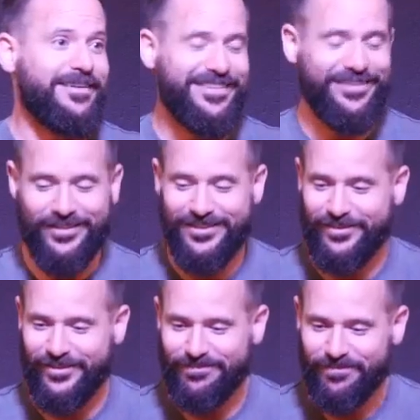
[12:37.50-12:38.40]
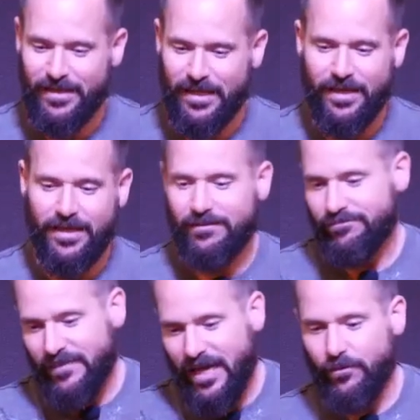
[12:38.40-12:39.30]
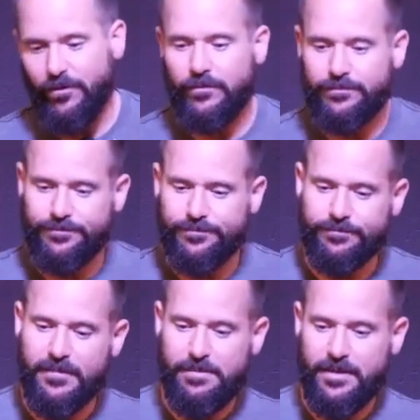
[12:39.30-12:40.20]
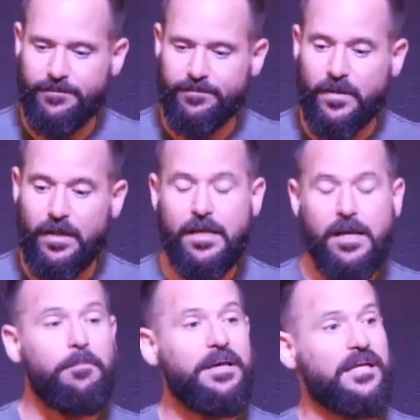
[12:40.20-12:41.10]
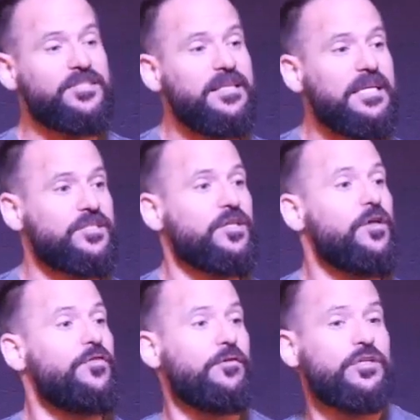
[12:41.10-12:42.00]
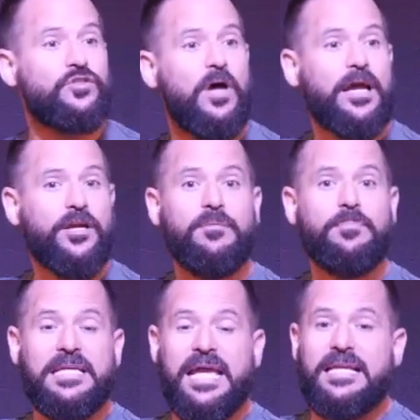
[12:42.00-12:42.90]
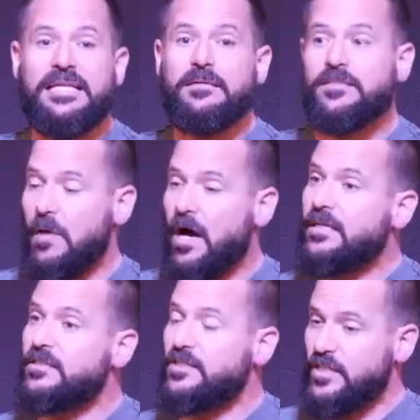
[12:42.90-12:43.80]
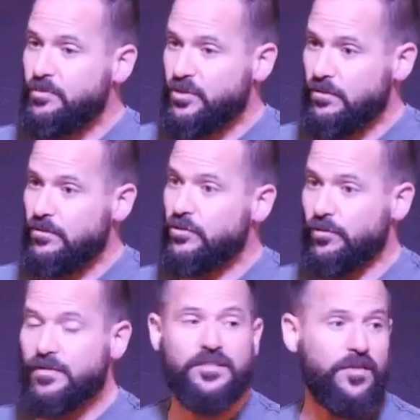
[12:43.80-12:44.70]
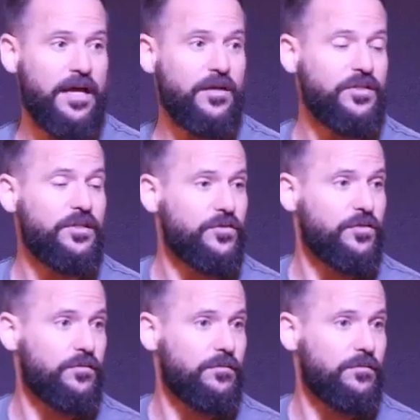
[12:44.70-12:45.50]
you're in the center. I don't know. Maybe. But I'll say this there is not going to be any demonic deception during these 1,000 years.